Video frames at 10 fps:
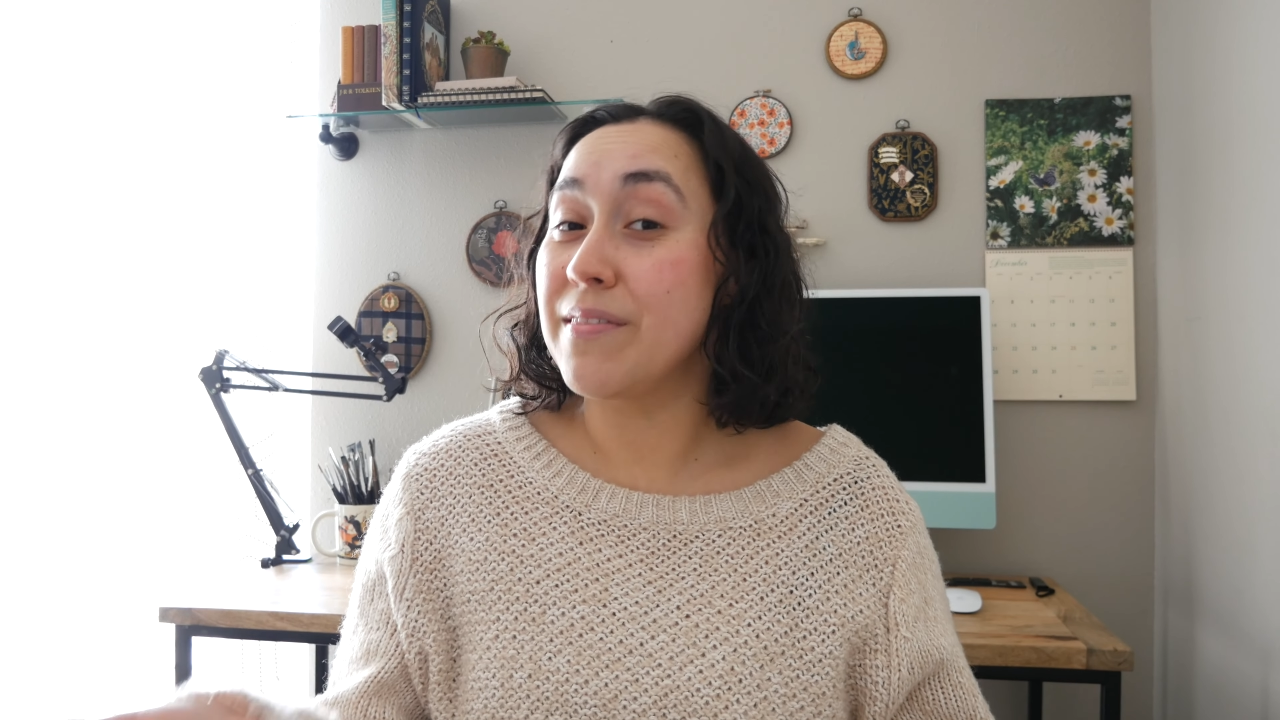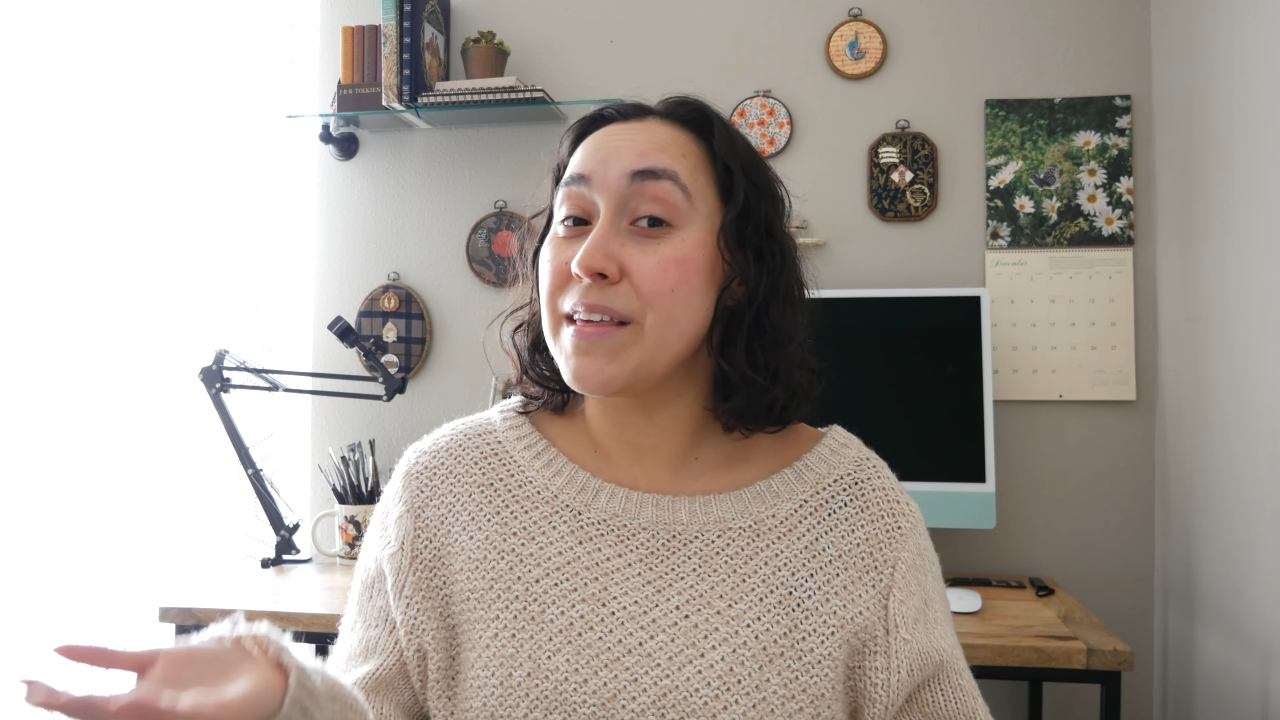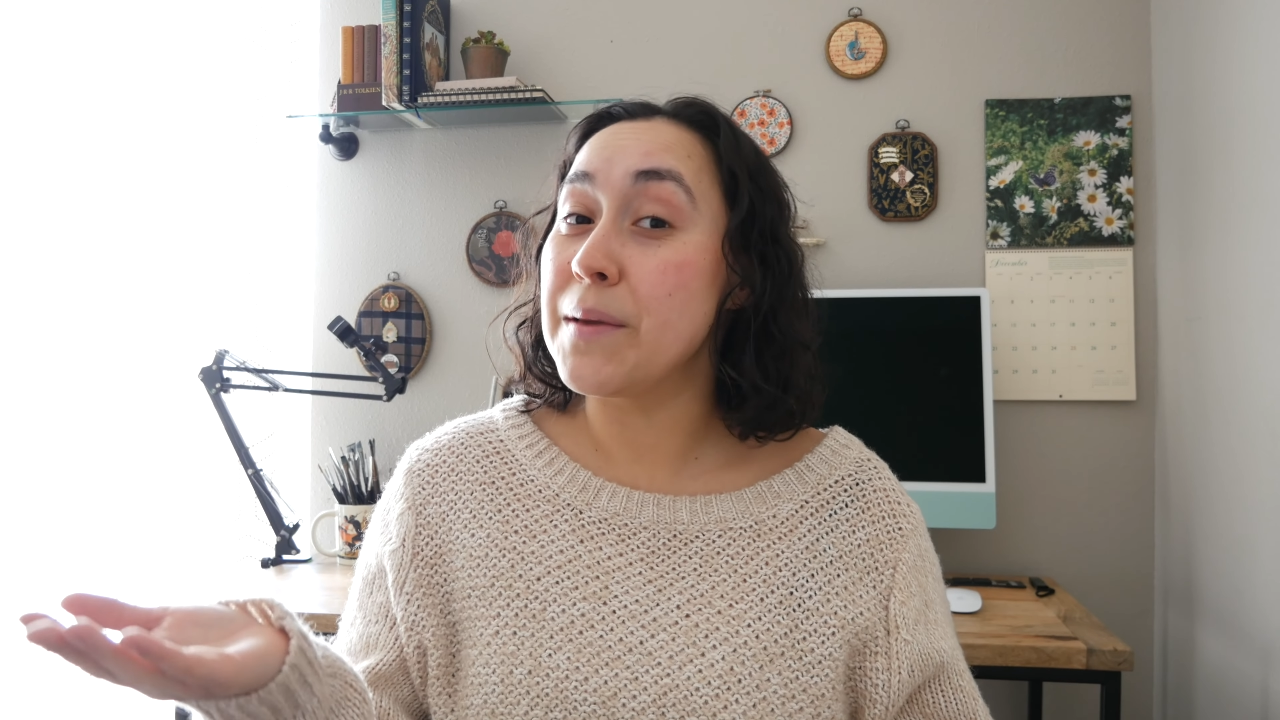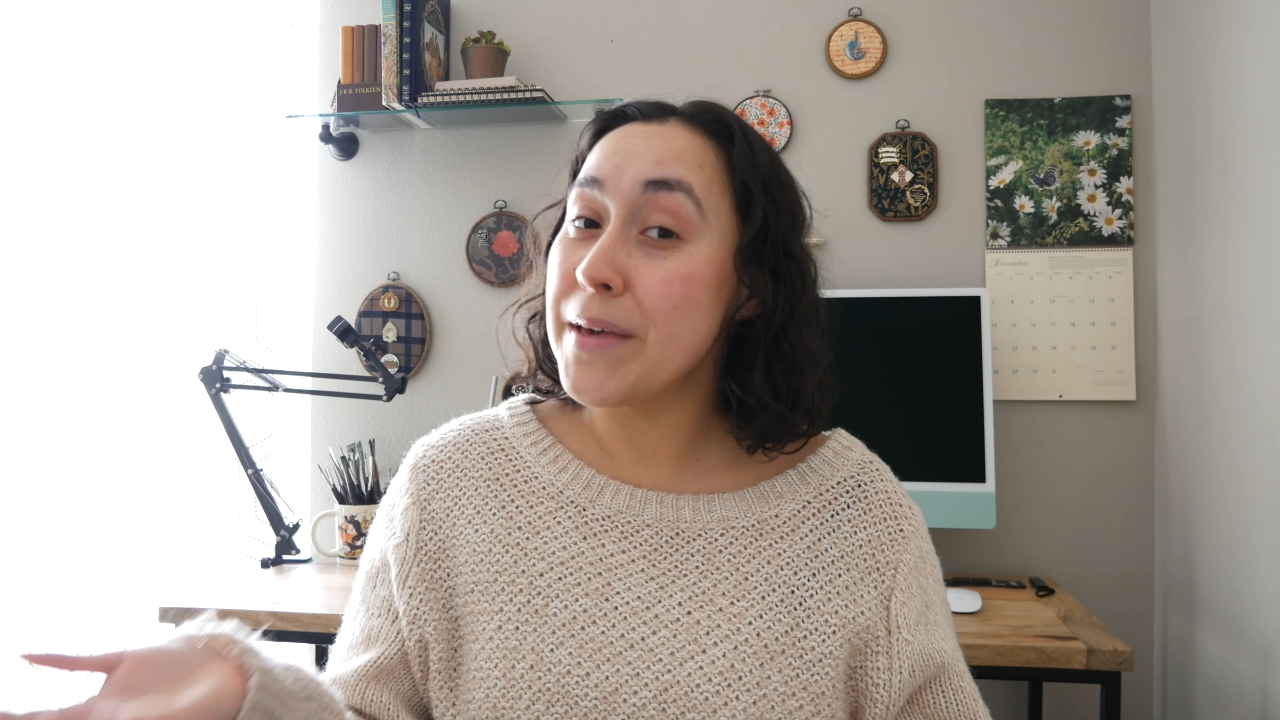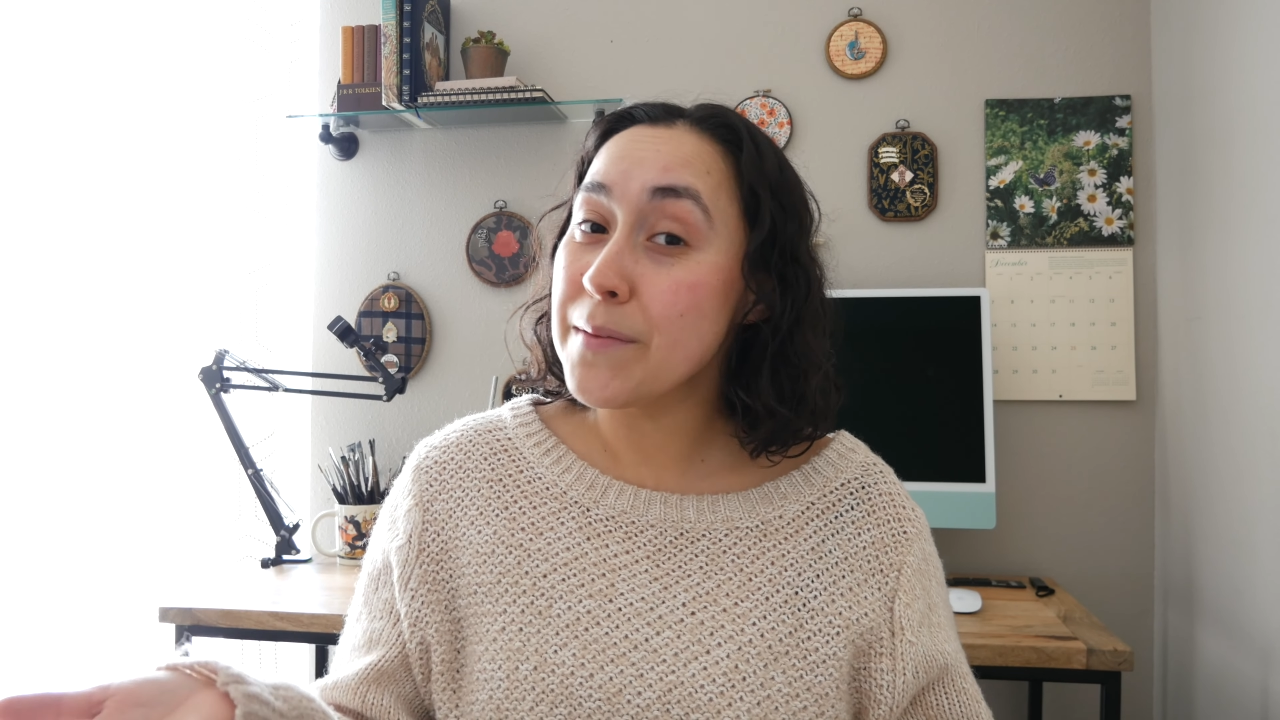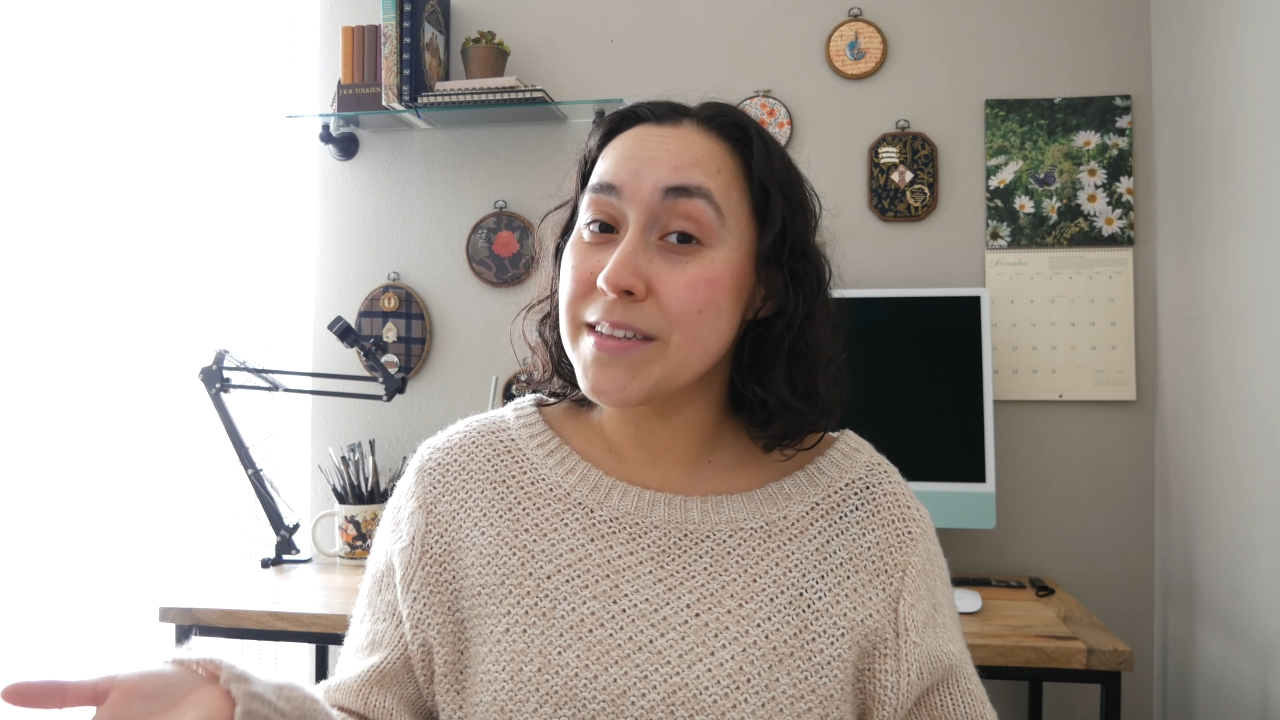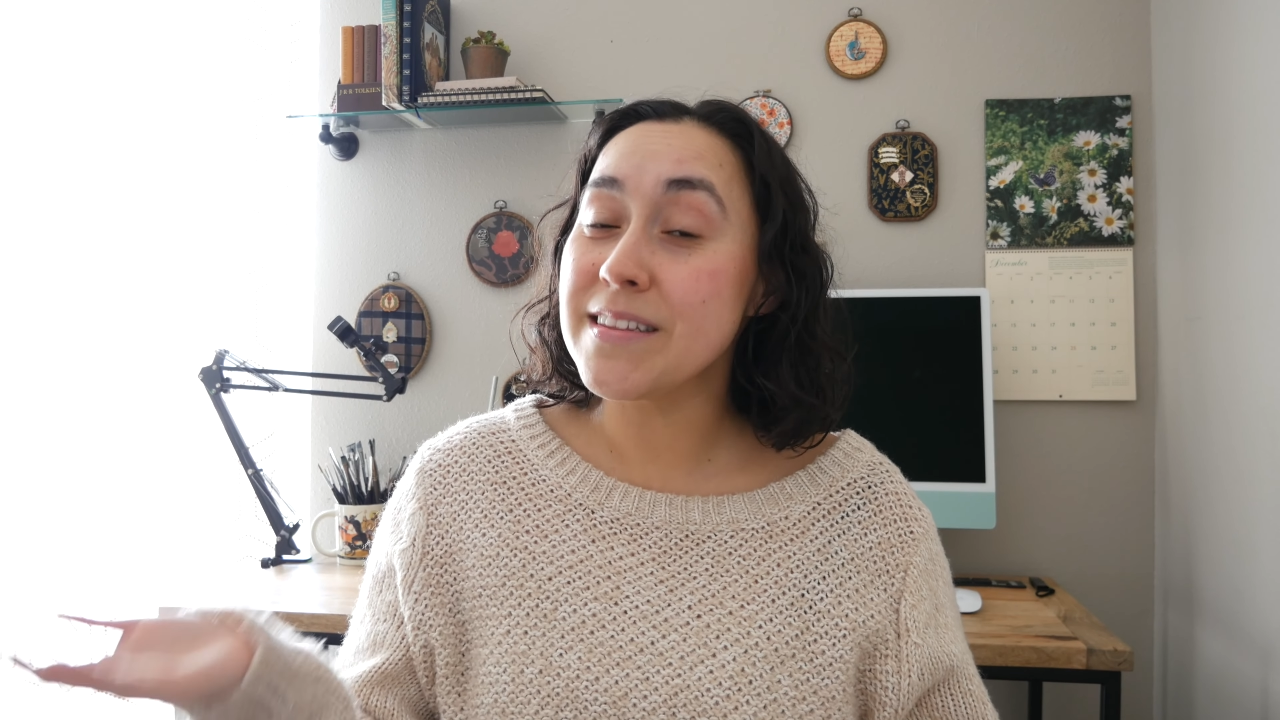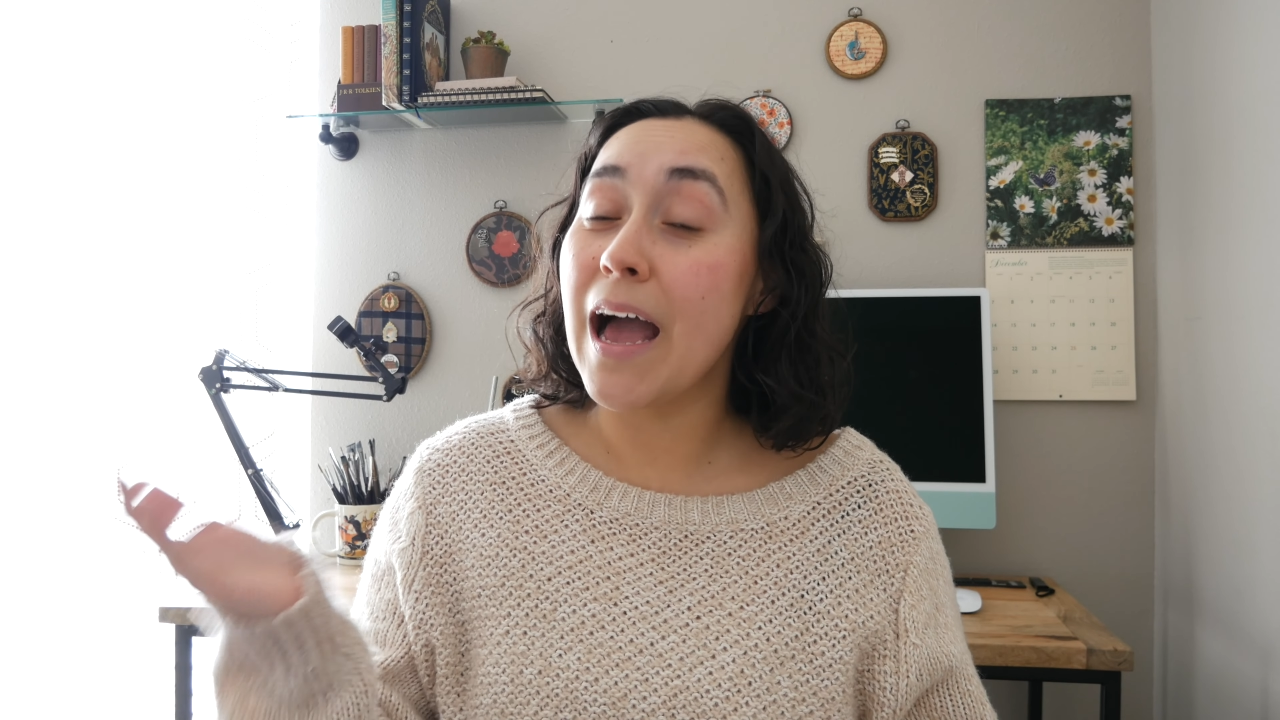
the pigments,